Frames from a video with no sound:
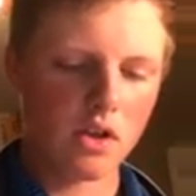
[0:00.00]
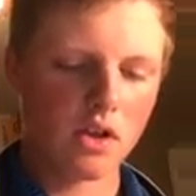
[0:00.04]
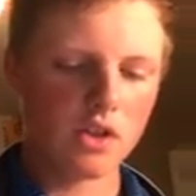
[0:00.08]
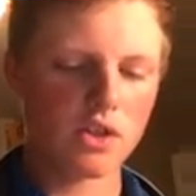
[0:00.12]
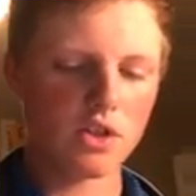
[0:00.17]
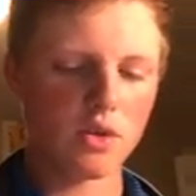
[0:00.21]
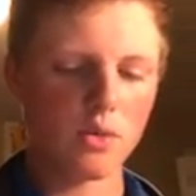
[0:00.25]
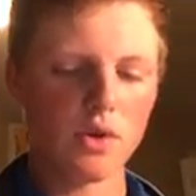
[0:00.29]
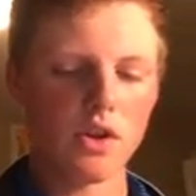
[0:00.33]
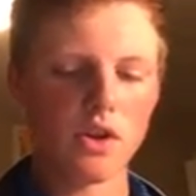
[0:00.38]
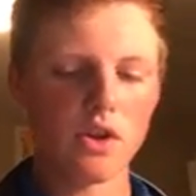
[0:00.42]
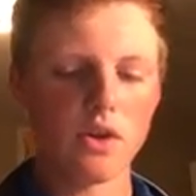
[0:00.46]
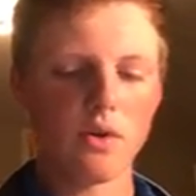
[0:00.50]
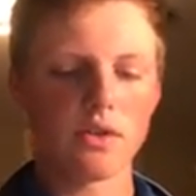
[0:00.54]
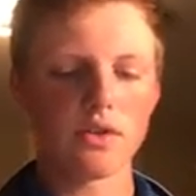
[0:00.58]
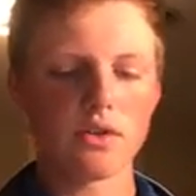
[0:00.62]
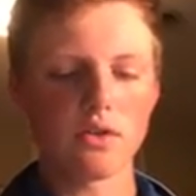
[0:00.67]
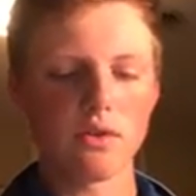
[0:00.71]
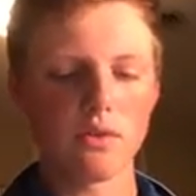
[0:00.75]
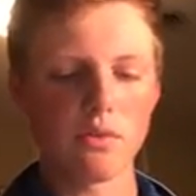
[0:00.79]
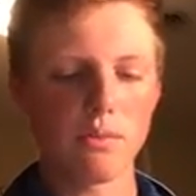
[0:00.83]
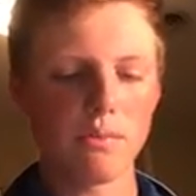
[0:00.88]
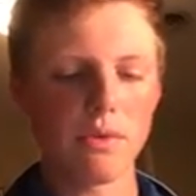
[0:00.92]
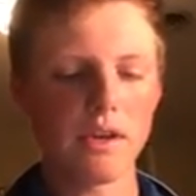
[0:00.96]
So we're going
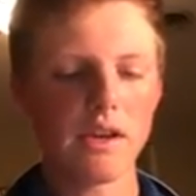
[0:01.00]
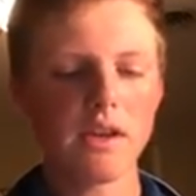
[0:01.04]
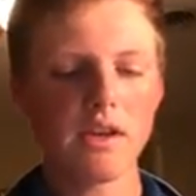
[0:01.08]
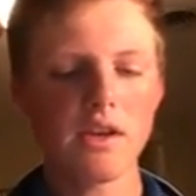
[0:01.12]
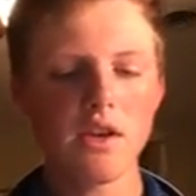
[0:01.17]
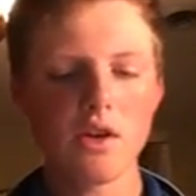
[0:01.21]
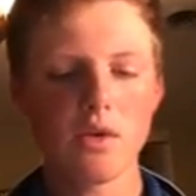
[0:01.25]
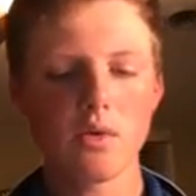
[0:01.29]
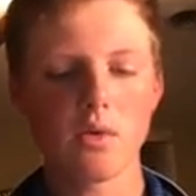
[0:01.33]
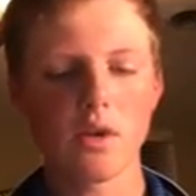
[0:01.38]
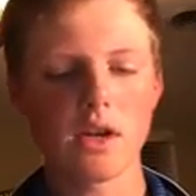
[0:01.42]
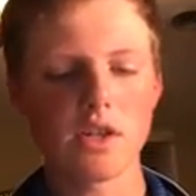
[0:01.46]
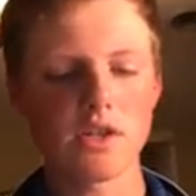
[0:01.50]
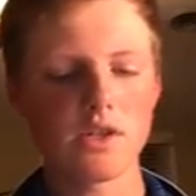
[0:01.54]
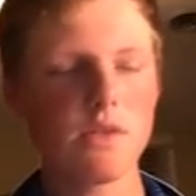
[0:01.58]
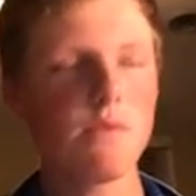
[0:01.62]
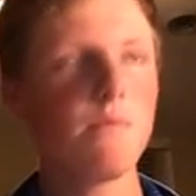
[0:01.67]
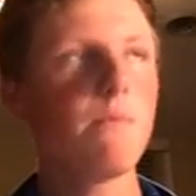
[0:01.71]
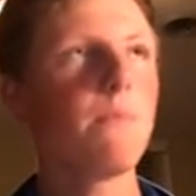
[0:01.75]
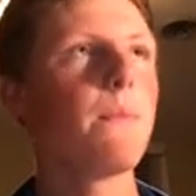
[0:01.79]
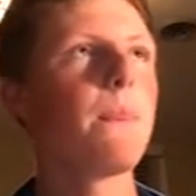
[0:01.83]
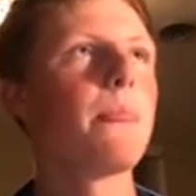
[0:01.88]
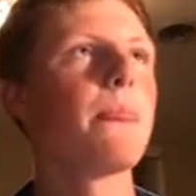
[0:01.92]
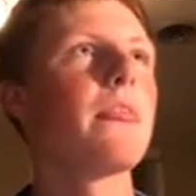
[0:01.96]
to pick an
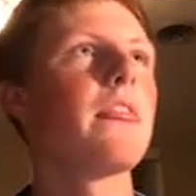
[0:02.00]
equation.